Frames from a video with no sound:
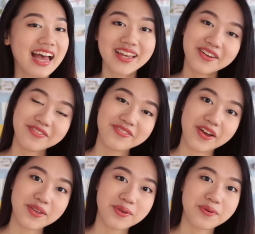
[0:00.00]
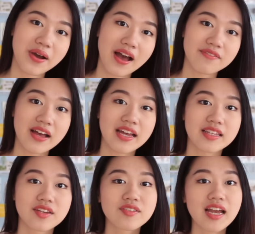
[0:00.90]
If you have
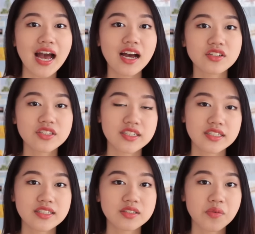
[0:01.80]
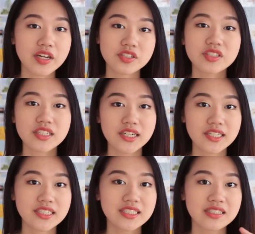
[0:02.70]
any reactions,
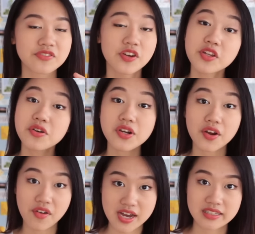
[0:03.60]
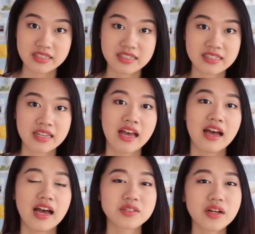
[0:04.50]
questions, video requests,
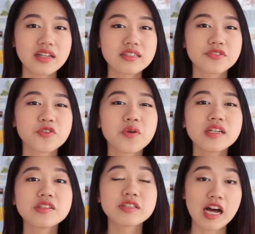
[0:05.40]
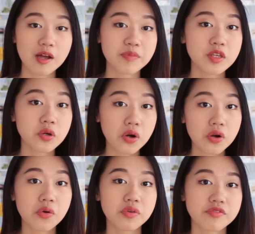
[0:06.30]
as well as if you want to tell me
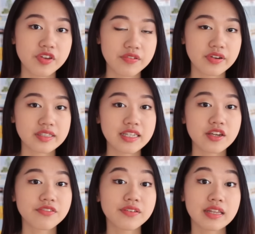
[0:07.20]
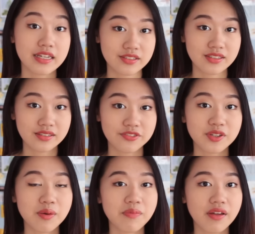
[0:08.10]
your own favorites, like your favorite lesson
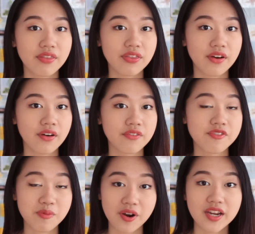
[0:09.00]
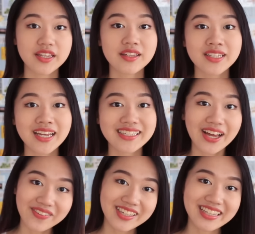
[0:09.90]
for the month of February, then
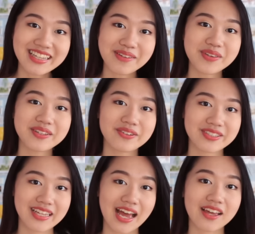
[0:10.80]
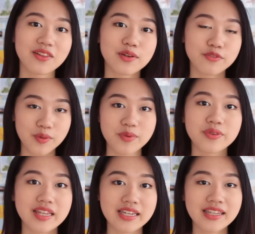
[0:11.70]
definitely let me know so that I can learn from
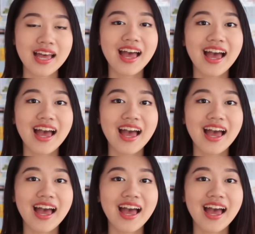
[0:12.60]
you then.